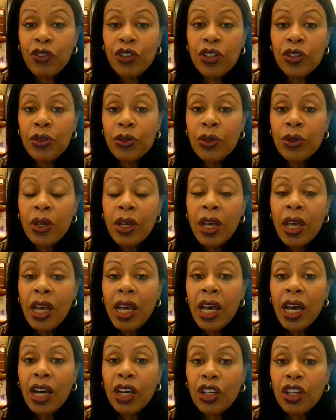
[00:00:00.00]
to
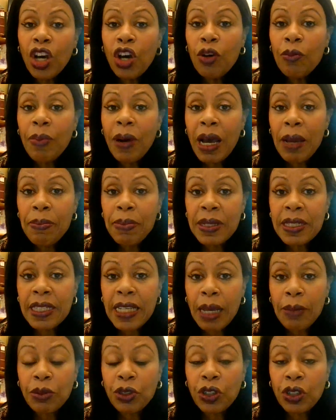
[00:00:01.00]
go by
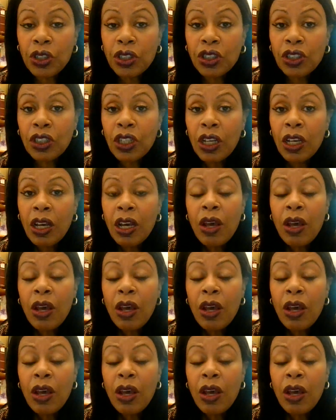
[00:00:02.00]
perceptions.